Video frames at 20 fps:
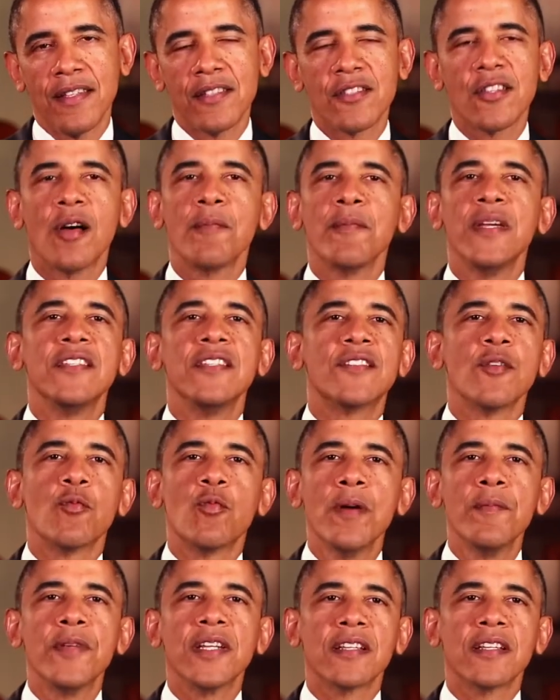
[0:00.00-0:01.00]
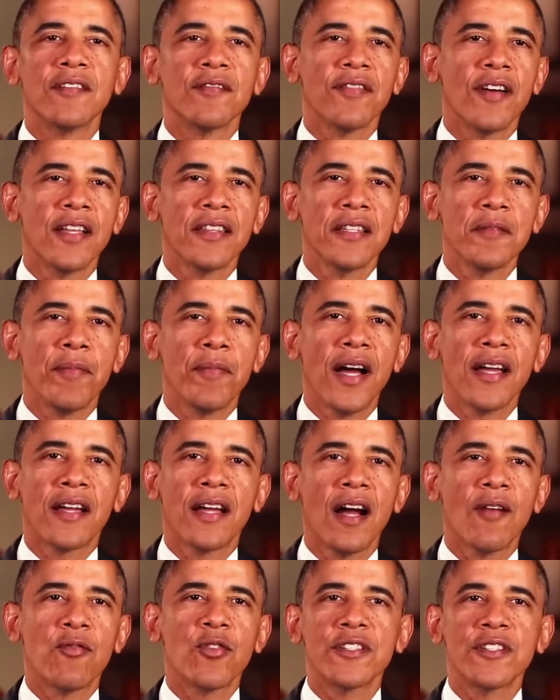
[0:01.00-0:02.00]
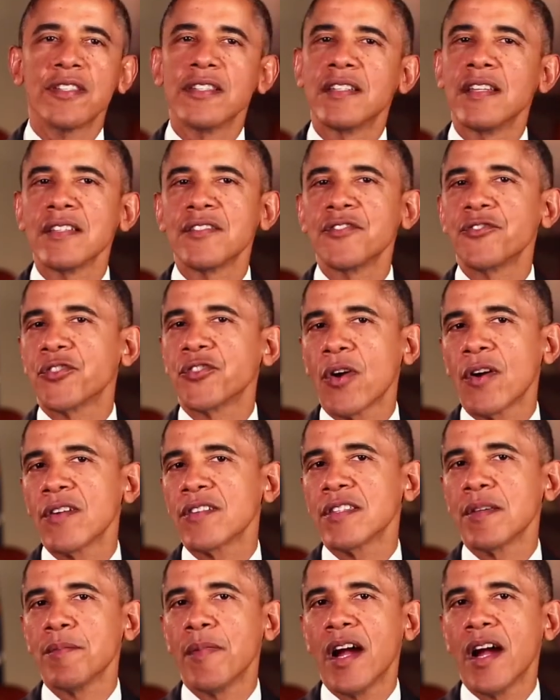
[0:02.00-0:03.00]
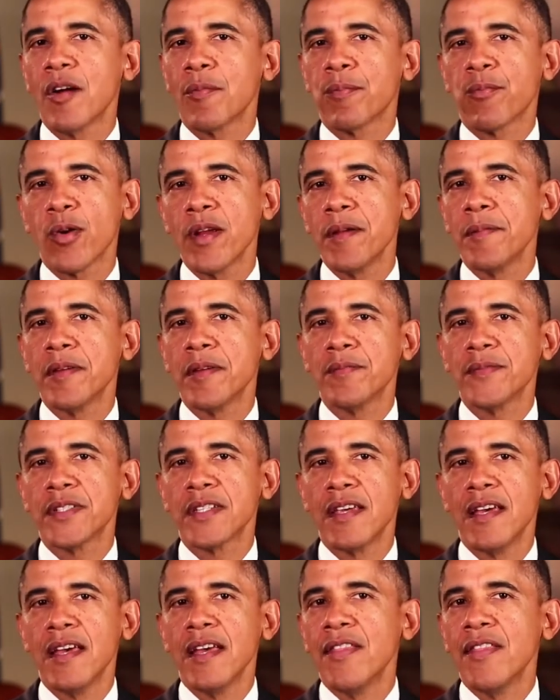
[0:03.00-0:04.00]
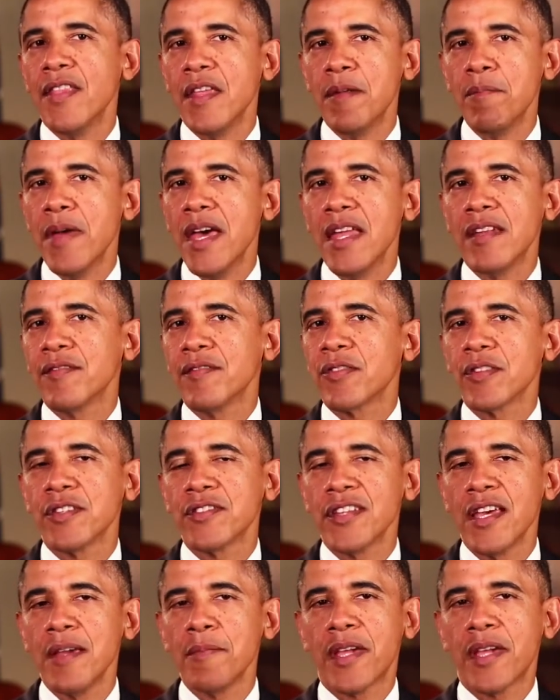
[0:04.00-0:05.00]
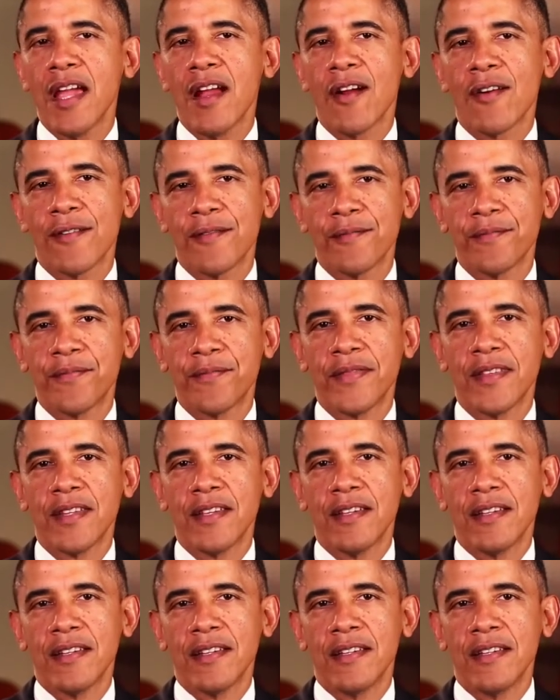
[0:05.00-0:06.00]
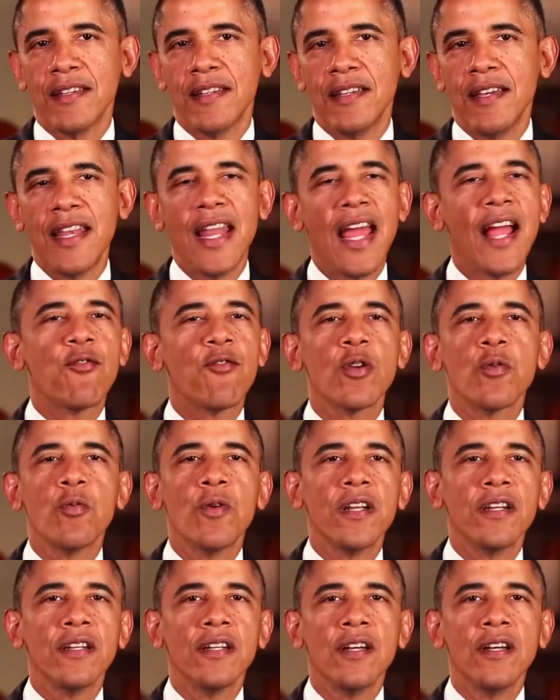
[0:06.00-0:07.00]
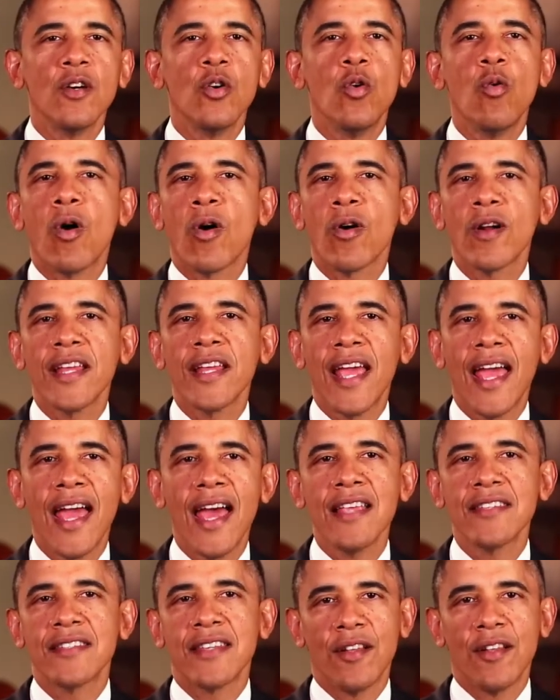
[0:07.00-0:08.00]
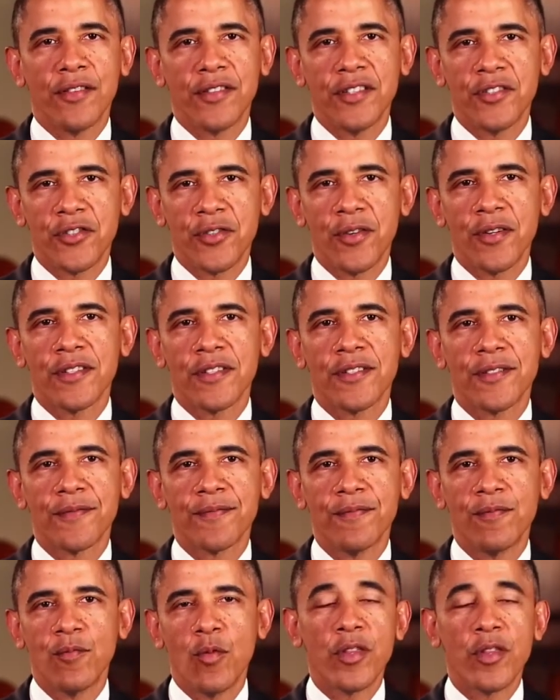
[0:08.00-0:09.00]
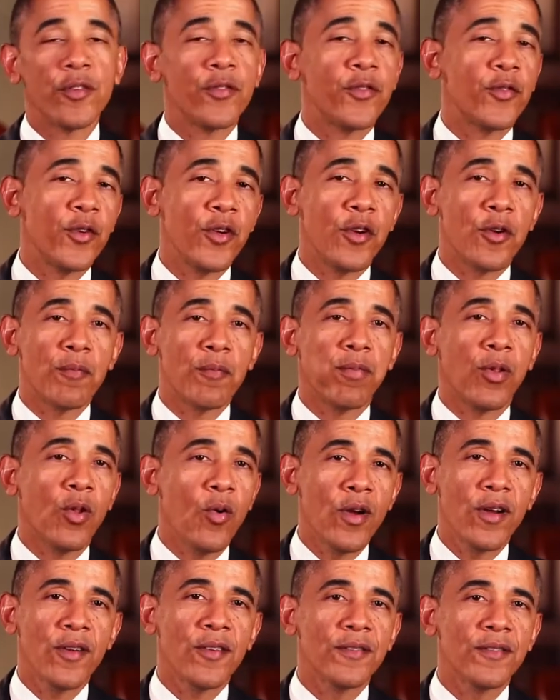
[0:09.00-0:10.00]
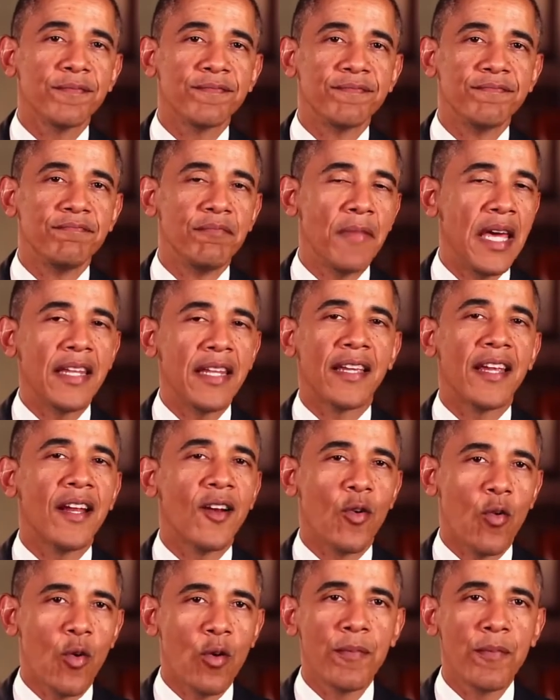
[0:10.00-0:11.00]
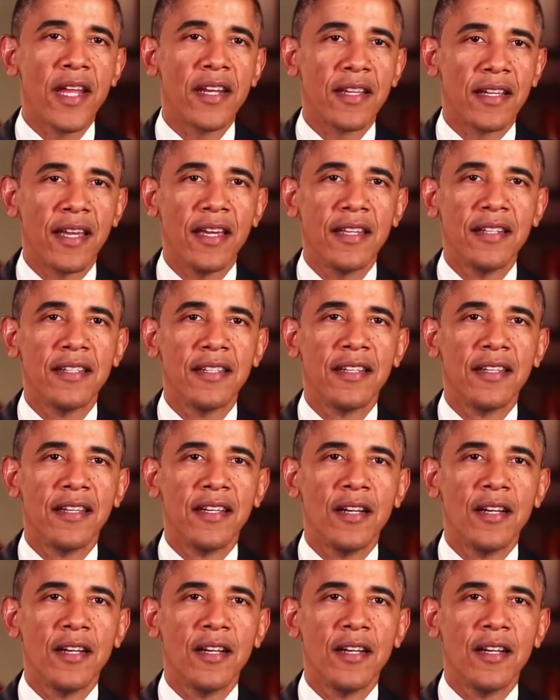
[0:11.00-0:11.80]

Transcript: This law means that women can finally buy coverage that doesn't charge them higher premiums than men for the same care. And everyone who already has health insurance, whether through your employer, Medicare or Medicaid,